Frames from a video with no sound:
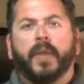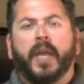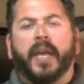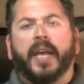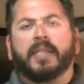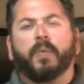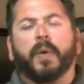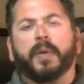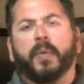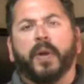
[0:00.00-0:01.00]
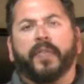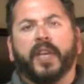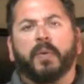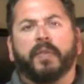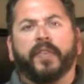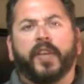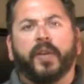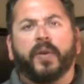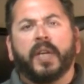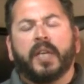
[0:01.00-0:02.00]
Hey guys, and welcome to Rough Gear
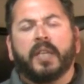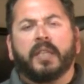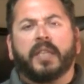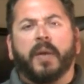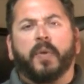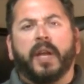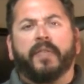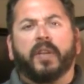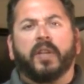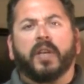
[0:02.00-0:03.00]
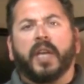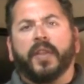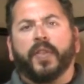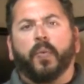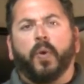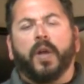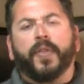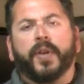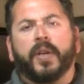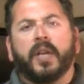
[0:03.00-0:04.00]
Review. Today we're having a look at the
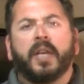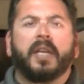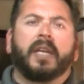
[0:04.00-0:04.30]
Walther